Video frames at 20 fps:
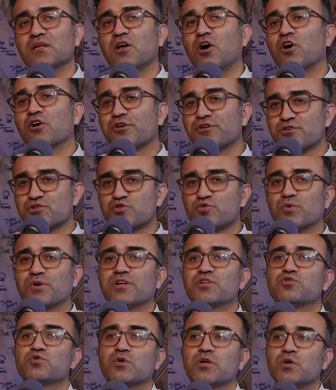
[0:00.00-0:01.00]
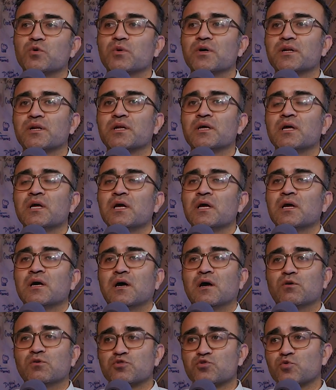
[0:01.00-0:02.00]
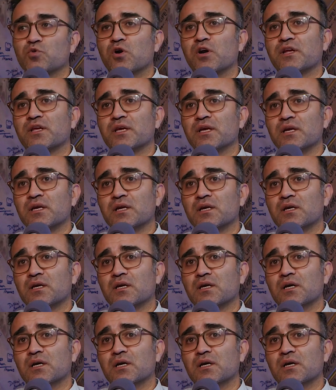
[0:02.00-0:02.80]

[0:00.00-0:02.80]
August 2021, I was working